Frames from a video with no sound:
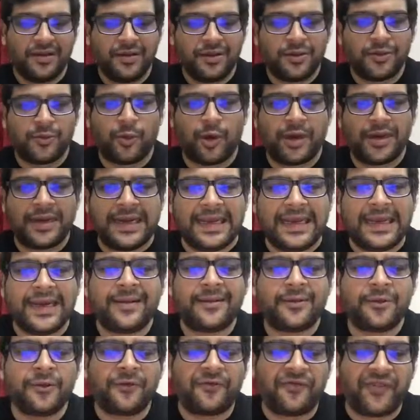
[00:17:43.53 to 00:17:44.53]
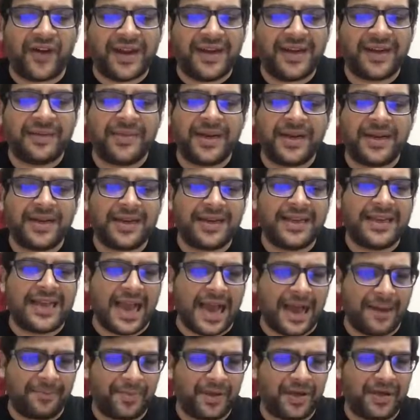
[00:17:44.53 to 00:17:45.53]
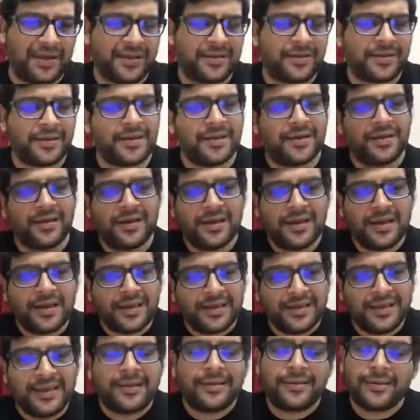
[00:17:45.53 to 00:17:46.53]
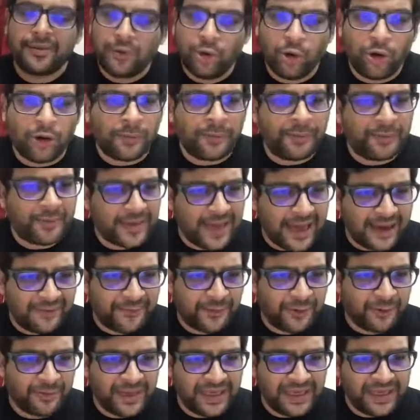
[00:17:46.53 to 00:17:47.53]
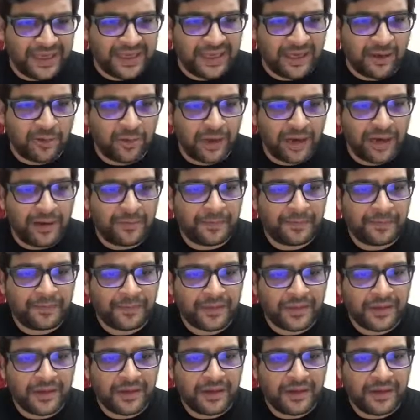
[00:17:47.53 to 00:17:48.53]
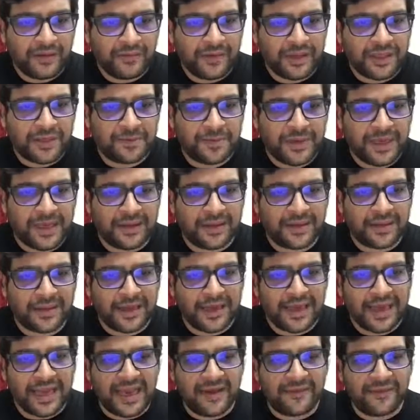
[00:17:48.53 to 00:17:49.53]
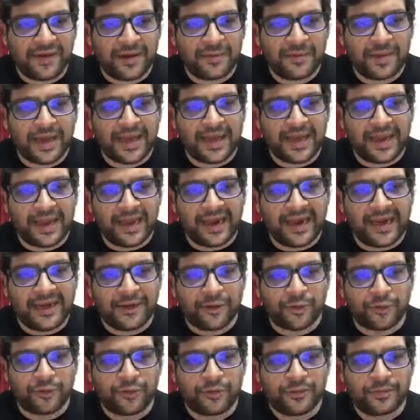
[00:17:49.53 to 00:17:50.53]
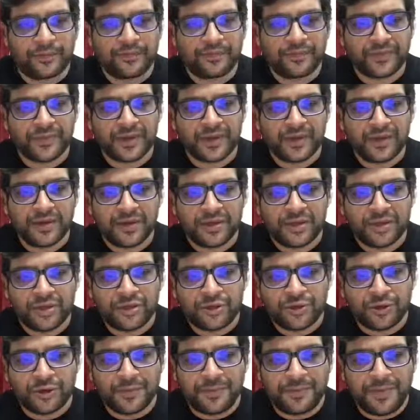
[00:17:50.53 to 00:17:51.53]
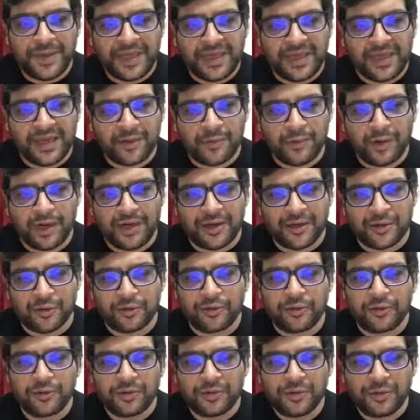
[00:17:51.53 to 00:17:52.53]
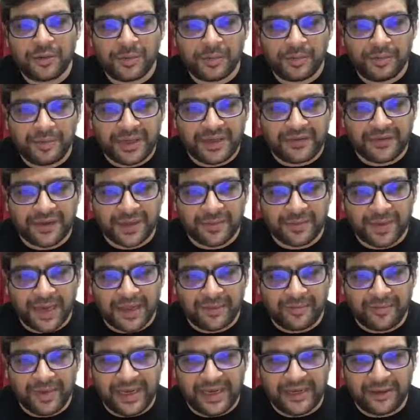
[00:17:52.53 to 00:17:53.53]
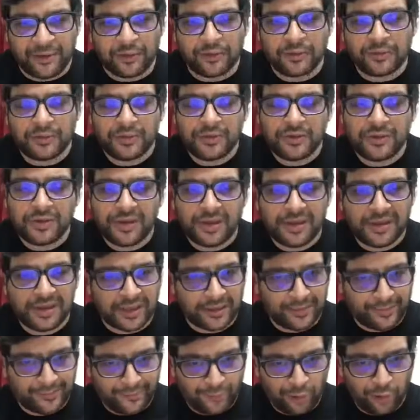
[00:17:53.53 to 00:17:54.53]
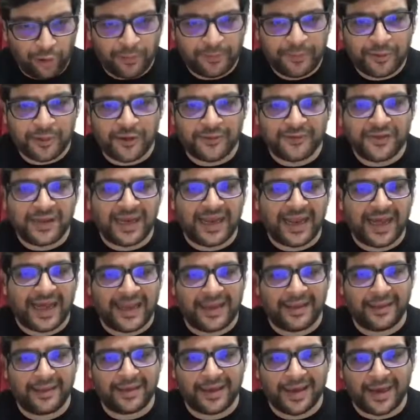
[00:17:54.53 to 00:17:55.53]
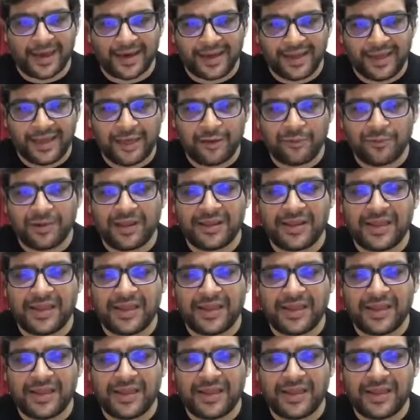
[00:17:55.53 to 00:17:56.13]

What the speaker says: What needs to fundamentally happen is the slopes have to be equal, which means A1 by A2 should be equal to B1 by B2. The slopes of the lines are equal.